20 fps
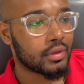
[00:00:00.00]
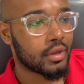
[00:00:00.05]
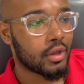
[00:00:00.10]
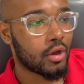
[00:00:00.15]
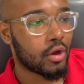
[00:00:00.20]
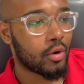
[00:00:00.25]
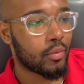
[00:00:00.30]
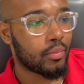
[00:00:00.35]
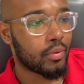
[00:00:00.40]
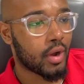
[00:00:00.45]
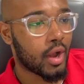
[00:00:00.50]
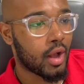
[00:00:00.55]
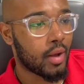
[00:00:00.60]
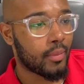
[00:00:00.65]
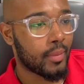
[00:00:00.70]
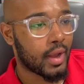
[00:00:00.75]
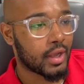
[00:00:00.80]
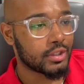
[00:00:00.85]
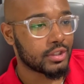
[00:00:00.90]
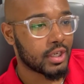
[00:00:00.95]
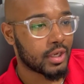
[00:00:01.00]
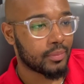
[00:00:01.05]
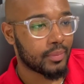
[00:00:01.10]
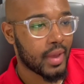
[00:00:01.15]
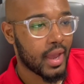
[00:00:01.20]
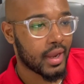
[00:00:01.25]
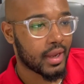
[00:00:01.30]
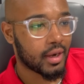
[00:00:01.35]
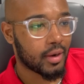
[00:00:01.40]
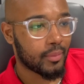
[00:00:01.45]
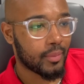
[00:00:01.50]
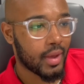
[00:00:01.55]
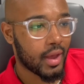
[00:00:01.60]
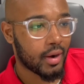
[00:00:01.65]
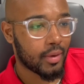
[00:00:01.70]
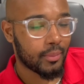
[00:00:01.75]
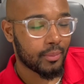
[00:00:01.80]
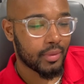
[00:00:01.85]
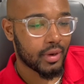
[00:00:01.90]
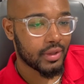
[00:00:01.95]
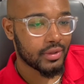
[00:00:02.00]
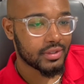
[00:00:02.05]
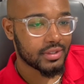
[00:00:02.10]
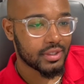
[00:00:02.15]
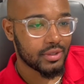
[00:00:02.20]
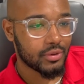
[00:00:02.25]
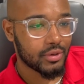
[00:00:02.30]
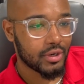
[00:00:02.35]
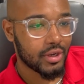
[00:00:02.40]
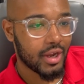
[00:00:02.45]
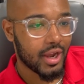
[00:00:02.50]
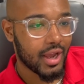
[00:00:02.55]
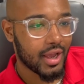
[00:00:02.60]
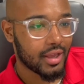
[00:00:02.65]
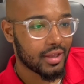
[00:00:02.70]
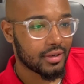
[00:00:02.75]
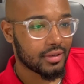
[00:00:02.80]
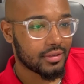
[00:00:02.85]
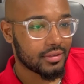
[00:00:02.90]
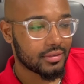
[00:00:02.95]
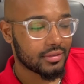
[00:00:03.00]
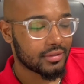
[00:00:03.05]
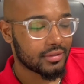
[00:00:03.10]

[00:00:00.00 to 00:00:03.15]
No problem. I'll check back in about a month, see where you're at.